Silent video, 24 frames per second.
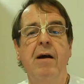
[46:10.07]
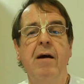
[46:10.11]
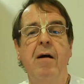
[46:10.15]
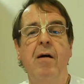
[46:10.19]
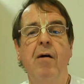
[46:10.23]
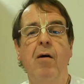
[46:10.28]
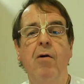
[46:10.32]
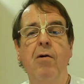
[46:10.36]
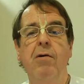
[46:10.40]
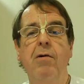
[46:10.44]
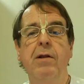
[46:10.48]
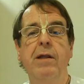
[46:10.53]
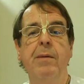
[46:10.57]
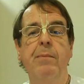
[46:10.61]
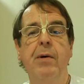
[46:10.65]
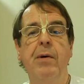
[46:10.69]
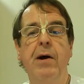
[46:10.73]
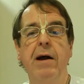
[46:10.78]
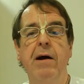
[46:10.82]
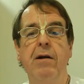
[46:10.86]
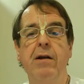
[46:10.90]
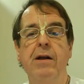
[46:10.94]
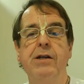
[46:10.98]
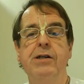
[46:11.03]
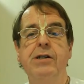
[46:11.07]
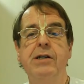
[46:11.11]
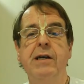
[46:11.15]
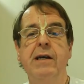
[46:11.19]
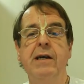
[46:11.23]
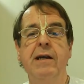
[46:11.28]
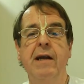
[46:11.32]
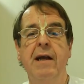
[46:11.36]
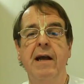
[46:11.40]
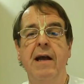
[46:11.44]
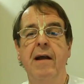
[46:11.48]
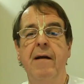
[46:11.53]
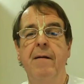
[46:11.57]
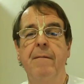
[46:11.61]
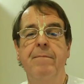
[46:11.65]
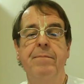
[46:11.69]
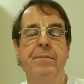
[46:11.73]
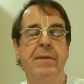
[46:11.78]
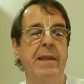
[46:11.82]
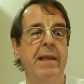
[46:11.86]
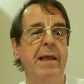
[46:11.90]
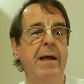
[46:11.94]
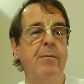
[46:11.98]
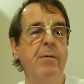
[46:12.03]
all the biology
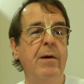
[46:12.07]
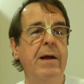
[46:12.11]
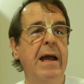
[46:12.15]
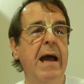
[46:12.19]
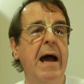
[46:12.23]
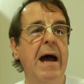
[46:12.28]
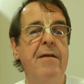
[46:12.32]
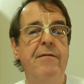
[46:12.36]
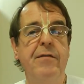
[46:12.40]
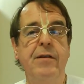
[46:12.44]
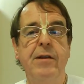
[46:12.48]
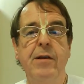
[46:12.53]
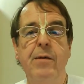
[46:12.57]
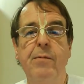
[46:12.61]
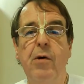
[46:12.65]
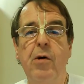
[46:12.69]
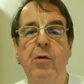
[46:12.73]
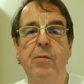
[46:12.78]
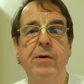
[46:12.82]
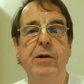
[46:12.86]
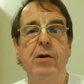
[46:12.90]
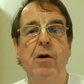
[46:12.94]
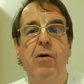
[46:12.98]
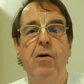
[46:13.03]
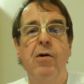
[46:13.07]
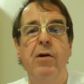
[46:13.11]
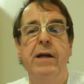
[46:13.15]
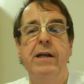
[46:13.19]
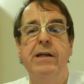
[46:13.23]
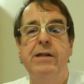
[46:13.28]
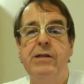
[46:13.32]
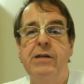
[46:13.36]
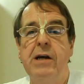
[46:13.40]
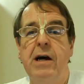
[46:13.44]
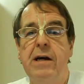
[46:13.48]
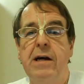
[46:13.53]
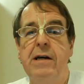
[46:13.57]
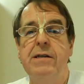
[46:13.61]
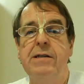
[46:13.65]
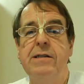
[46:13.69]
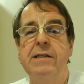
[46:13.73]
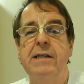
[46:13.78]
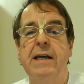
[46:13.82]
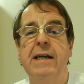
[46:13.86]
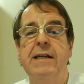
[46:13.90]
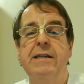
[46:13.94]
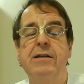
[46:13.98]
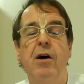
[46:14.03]
that we have at the moment, all it does
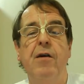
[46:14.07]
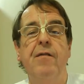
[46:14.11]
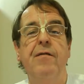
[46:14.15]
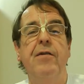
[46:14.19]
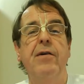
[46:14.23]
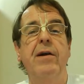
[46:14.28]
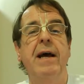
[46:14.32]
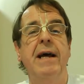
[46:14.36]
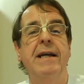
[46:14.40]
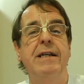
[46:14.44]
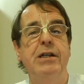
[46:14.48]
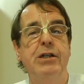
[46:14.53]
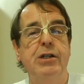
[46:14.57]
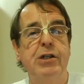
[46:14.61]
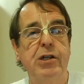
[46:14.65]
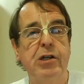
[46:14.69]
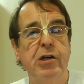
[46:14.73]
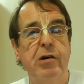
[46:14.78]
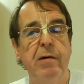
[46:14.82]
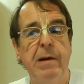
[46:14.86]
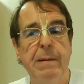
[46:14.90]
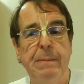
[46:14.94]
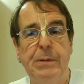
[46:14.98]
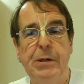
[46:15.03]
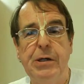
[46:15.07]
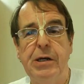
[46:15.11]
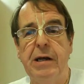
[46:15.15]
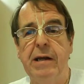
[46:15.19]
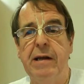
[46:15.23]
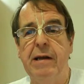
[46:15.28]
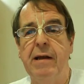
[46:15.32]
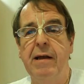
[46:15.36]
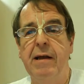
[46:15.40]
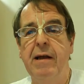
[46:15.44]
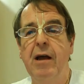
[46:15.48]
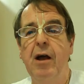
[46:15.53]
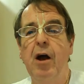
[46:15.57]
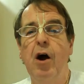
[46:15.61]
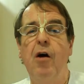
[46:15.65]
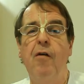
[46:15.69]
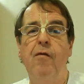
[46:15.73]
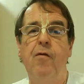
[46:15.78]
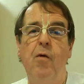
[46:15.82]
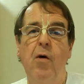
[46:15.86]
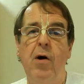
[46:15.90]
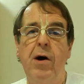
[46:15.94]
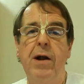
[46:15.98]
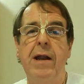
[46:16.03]
is offer a description
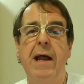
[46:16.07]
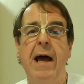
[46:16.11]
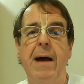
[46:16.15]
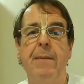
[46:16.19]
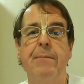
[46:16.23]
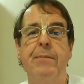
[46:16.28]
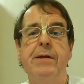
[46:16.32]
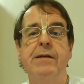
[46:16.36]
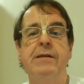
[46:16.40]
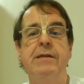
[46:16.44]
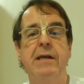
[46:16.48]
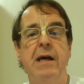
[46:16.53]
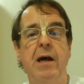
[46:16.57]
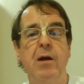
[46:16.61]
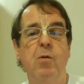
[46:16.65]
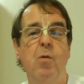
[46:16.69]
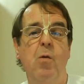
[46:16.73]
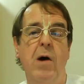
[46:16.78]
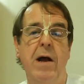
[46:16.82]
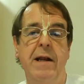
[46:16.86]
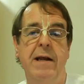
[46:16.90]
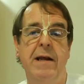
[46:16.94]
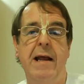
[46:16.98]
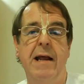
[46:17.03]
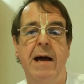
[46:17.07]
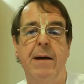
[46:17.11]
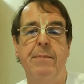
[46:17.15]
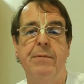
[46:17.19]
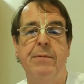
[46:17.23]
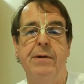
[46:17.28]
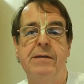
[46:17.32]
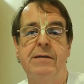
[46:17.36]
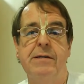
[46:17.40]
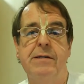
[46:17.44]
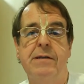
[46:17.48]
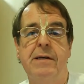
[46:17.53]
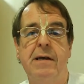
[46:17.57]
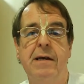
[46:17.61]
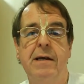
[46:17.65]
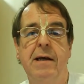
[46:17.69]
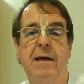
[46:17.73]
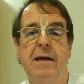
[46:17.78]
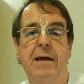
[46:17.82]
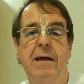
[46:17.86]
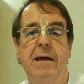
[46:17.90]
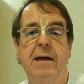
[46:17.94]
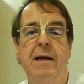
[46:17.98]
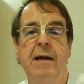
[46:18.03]
of what happens and when it happens.
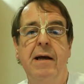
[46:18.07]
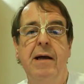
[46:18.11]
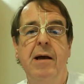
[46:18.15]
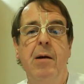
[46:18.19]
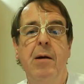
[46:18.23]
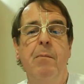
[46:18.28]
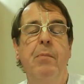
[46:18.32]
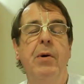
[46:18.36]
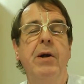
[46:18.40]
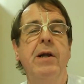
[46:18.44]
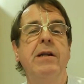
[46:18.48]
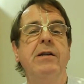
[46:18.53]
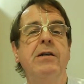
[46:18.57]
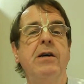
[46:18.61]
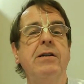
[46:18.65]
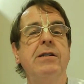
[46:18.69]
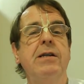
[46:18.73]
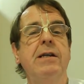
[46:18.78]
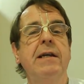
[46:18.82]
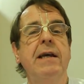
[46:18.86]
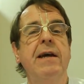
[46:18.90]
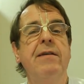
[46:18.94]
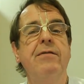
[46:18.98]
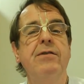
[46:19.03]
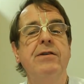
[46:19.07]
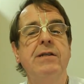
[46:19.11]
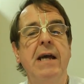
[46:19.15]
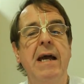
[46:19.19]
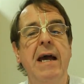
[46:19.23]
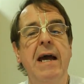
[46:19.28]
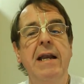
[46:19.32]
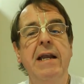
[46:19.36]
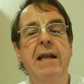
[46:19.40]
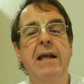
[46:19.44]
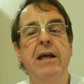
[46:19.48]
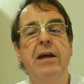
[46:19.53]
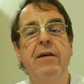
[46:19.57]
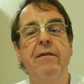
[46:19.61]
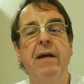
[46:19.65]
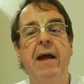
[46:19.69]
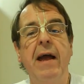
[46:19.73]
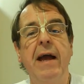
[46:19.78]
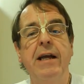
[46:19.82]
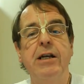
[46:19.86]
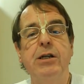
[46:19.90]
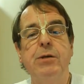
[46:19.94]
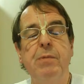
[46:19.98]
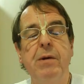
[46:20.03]
But it doesn't give us any
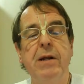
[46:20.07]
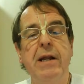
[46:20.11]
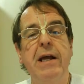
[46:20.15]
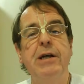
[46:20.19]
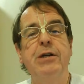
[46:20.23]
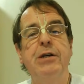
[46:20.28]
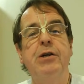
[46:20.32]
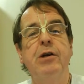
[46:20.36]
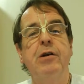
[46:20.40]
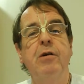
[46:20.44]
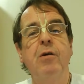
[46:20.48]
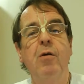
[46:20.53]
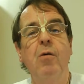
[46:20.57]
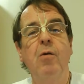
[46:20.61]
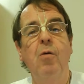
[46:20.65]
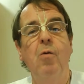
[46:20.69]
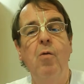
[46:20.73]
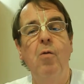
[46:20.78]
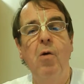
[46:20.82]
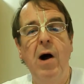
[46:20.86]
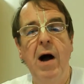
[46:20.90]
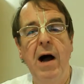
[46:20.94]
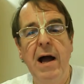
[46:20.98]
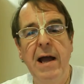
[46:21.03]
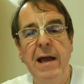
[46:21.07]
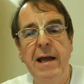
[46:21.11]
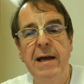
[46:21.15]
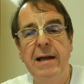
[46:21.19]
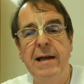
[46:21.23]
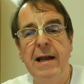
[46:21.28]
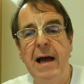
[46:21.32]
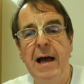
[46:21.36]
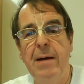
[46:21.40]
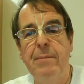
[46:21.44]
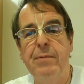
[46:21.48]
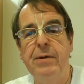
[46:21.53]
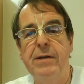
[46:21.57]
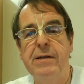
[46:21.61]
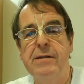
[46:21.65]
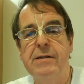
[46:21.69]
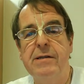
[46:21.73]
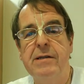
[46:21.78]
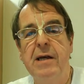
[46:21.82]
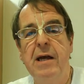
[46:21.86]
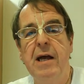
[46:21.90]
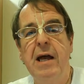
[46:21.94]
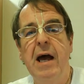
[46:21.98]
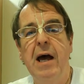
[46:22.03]
explanation why it
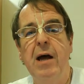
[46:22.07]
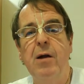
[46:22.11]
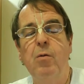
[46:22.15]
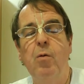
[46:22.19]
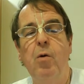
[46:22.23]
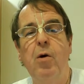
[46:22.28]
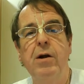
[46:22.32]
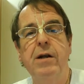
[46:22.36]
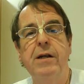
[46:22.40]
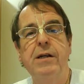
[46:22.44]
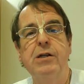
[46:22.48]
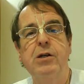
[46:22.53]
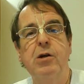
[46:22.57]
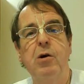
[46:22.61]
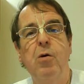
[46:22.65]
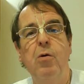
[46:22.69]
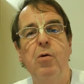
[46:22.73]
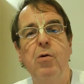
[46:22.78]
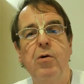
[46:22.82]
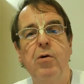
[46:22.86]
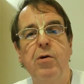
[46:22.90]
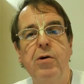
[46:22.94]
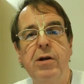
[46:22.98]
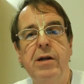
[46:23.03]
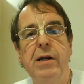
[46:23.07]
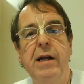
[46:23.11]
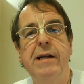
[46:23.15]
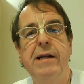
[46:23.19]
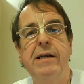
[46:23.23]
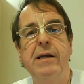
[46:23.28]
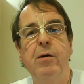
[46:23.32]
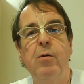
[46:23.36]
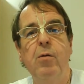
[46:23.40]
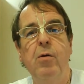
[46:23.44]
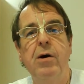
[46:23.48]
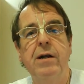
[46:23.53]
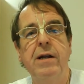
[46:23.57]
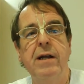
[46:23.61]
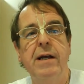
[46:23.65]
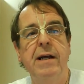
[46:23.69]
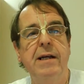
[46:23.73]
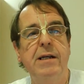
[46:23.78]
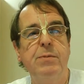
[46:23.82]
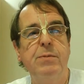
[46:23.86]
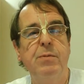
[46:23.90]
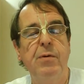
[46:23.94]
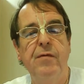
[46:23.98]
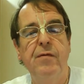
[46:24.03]
happens and what is coordinating, what
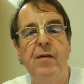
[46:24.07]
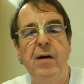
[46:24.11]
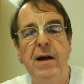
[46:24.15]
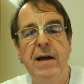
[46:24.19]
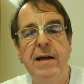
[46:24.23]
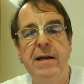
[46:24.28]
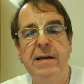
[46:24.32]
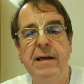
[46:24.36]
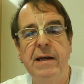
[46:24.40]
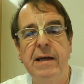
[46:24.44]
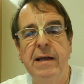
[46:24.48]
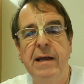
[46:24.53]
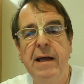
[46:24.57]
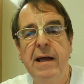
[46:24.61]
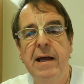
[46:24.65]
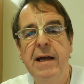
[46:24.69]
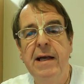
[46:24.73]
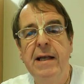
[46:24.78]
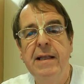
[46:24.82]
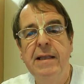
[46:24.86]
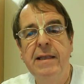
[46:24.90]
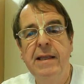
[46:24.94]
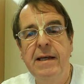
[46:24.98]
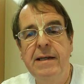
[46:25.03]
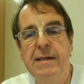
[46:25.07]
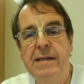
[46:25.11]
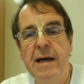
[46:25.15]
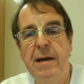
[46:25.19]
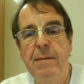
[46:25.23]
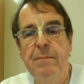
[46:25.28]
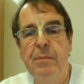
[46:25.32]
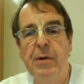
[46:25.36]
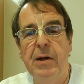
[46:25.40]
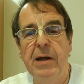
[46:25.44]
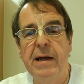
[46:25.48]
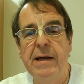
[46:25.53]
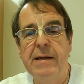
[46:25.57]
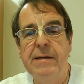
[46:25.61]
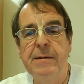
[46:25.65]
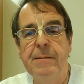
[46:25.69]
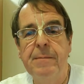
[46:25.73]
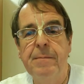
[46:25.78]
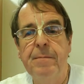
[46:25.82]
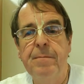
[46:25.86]
is providing the template.